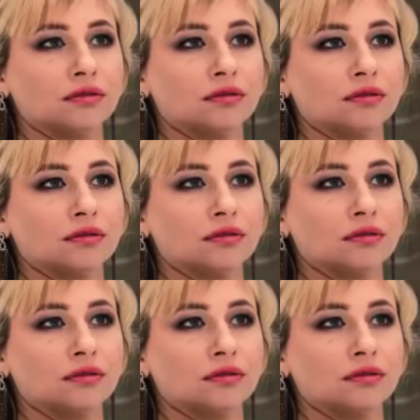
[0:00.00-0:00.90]

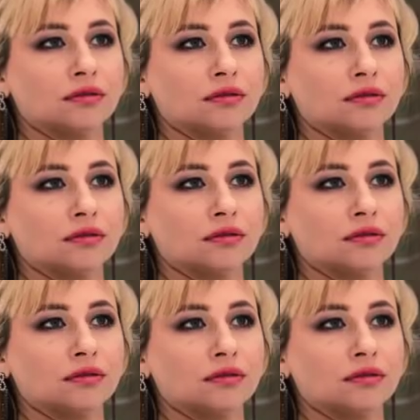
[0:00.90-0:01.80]

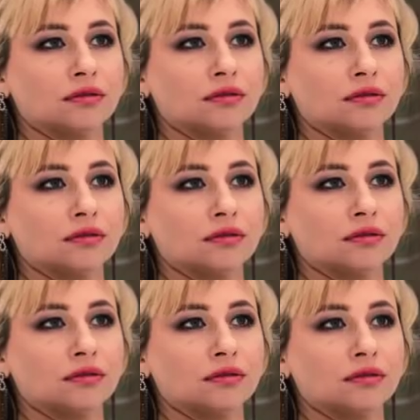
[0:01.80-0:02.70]

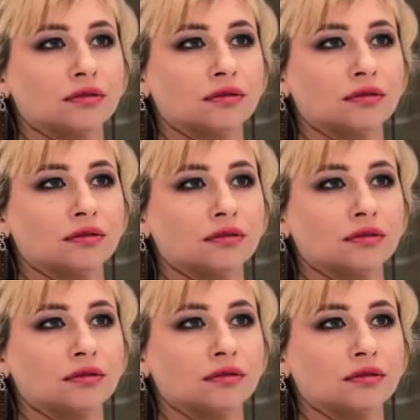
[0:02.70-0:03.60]

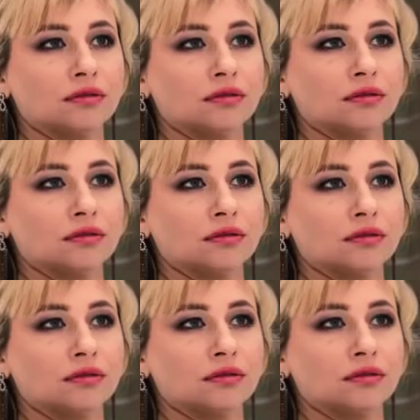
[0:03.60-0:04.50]

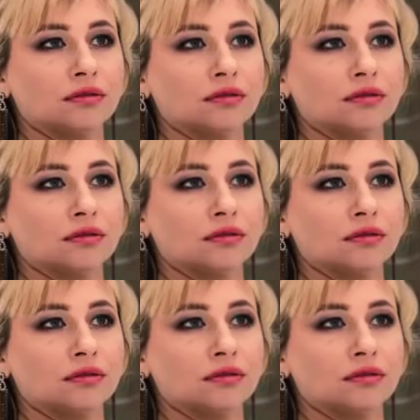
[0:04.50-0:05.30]
[no speech]